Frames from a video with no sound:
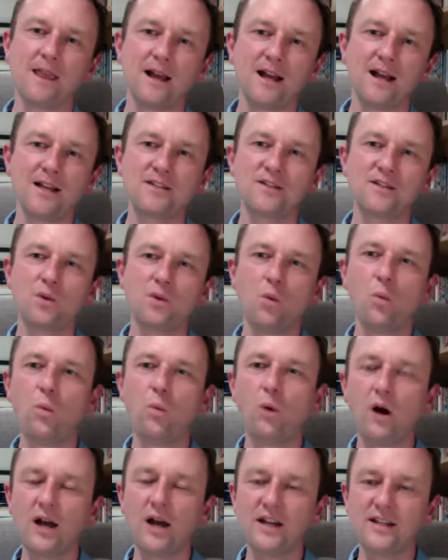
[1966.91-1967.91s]
has the
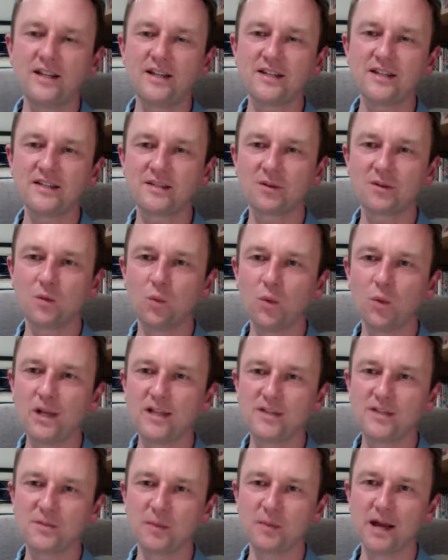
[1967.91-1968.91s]
widest
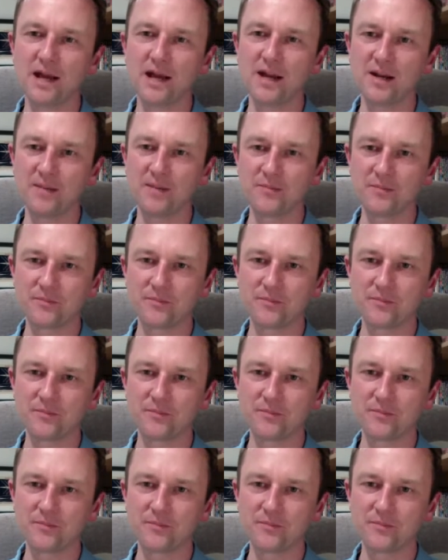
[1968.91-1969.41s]
wingspan?